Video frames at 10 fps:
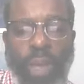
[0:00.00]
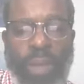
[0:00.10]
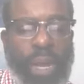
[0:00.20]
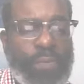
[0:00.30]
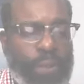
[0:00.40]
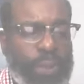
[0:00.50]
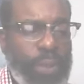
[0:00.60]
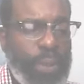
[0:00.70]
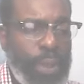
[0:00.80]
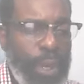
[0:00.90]
Life is
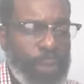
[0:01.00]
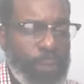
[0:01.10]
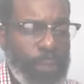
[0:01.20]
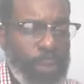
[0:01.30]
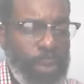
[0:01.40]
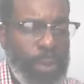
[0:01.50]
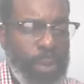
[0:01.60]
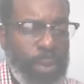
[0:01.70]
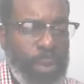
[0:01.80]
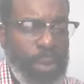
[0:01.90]
going to life.
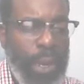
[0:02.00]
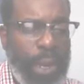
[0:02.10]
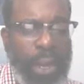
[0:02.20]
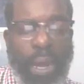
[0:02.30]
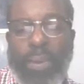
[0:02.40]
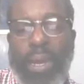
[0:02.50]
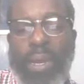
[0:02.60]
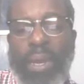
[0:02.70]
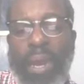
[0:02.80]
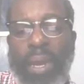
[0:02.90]
And I,
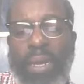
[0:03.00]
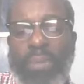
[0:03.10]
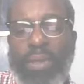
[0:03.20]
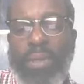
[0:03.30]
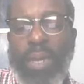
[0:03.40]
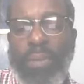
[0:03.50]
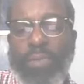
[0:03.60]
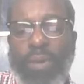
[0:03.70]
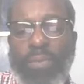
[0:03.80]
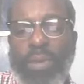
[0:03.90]
I am, a, I'm a
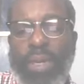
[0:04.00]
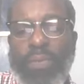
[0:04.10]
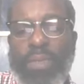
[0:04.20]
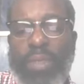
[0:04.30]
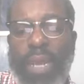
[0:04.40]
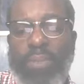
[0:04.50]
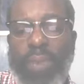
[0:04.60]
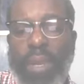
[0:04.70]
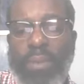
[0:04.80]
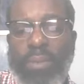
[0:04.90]
firm believer tonight,
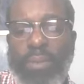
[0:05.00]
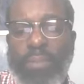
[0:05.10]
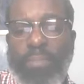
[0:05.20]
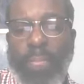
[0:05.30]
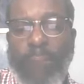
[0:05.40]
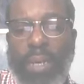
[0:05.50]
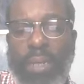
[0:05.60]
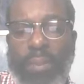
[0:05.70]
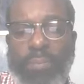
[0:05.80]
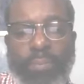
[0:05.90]
man. Uh,
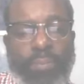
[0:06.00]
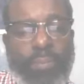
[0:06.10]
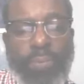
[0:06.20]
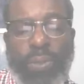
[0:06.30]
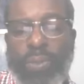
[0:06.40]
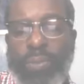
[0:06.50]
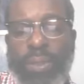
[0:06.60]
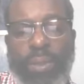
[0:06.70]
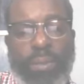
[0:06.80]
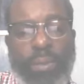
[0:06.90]
real,
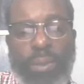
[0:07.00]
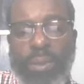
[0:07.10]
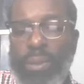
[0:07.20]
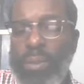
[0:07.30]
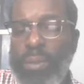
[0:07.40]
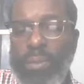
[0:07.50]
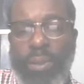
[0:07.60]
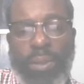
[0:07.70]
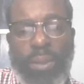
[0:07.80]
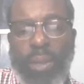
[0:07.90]
real, real
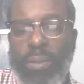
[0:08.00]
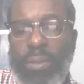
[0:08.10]
talk.